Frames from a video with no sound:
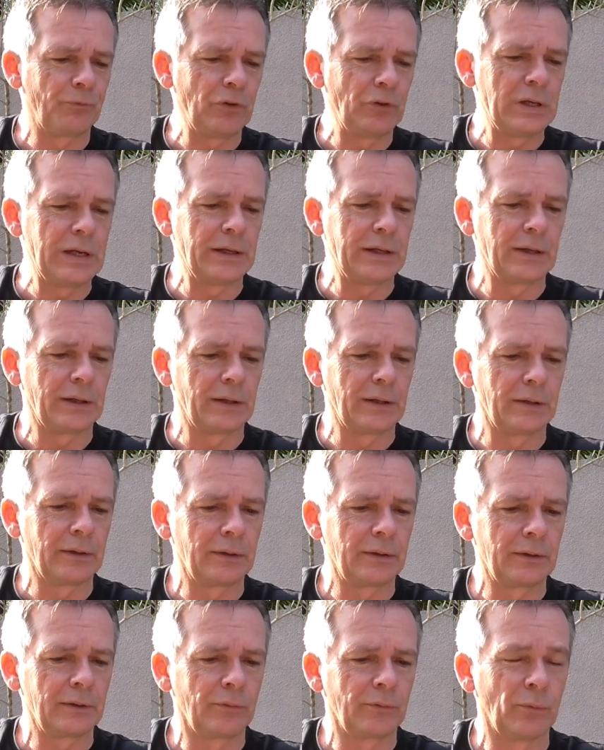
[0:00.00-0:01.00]
Vienna,
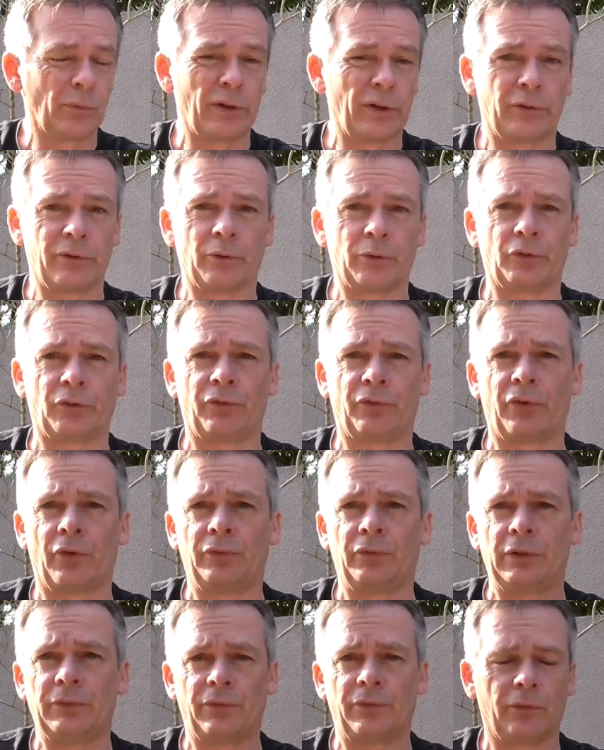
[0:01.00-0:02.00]
there was a
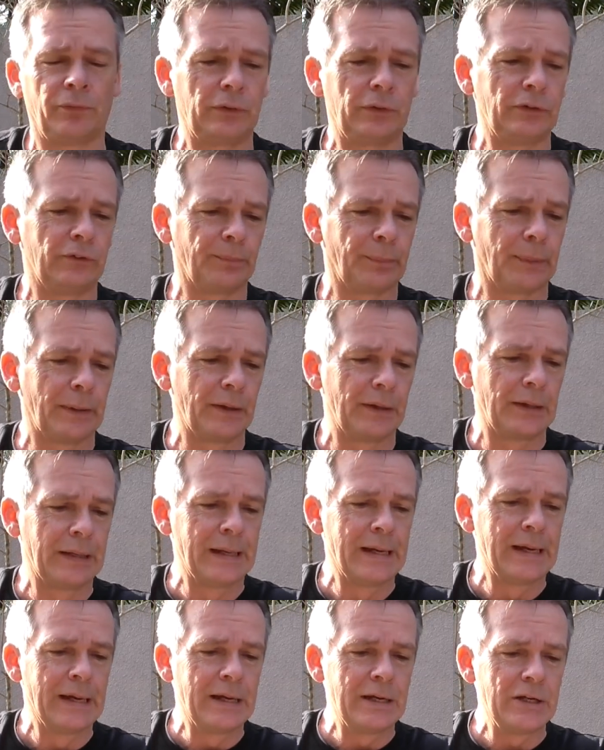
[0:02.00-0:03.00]
50-50 split.
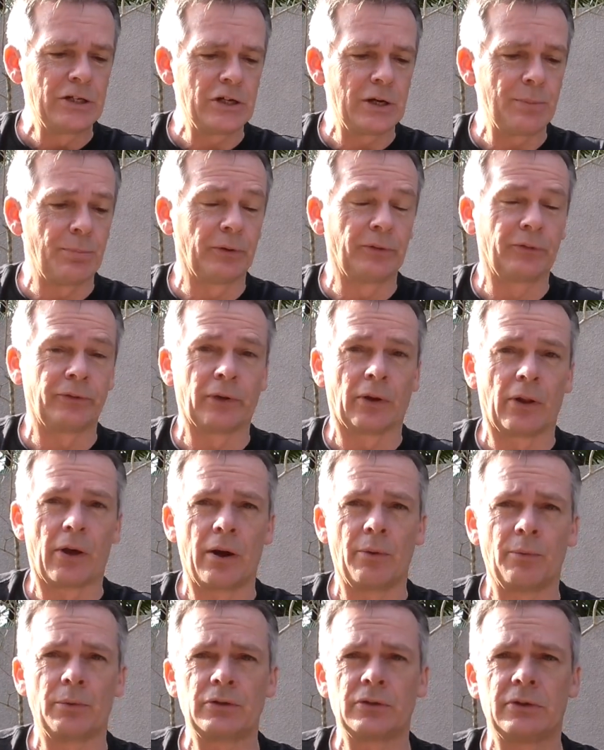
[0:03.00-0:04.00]
Shepherd's
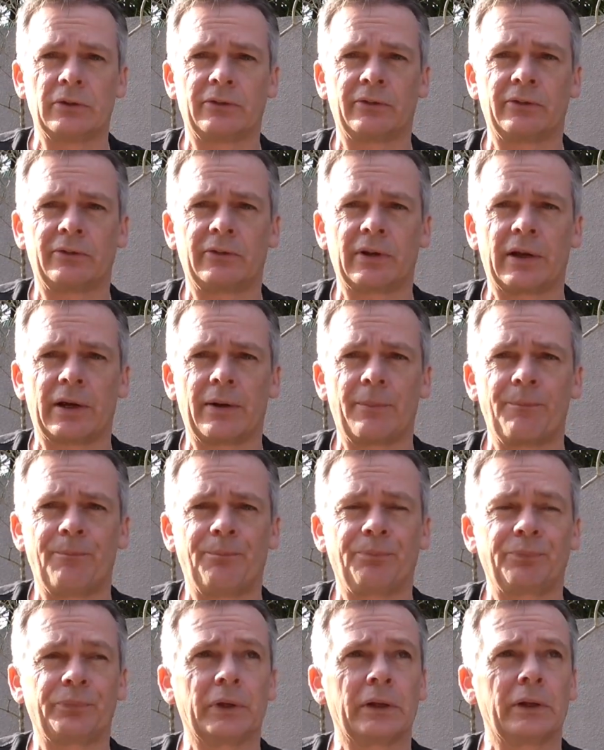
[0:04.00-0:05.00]
Delight, which is
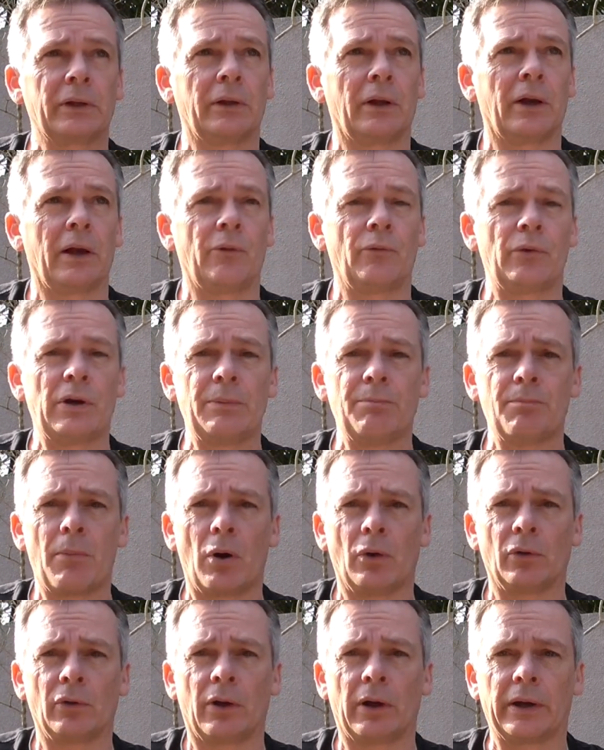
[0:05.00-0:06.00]
like a red
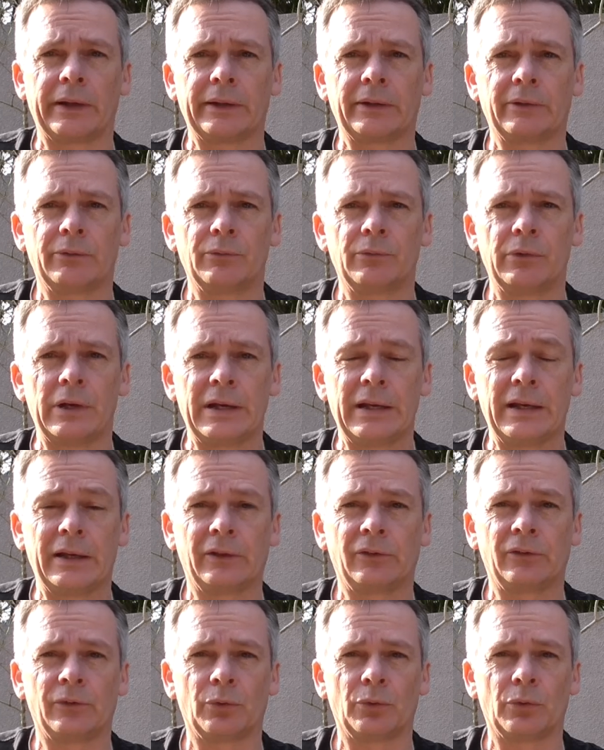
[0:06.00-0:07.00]
malt, like Red
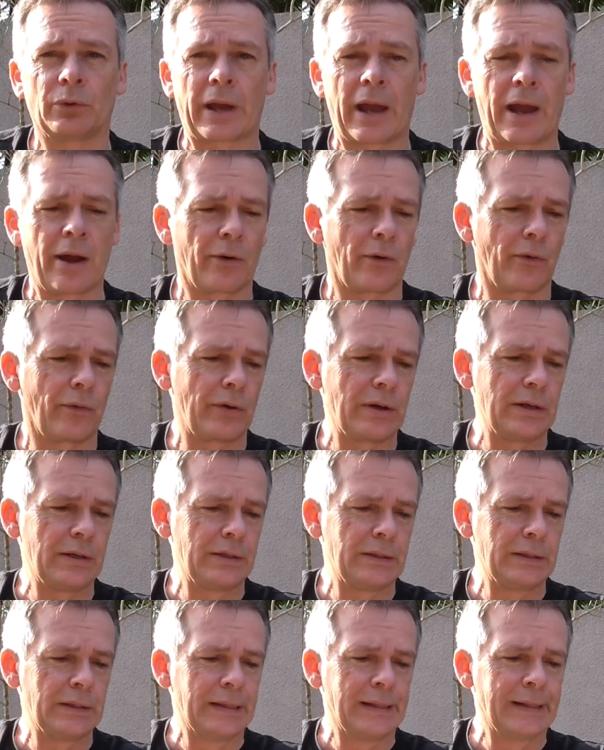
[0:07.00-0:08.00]
X or Cara Red.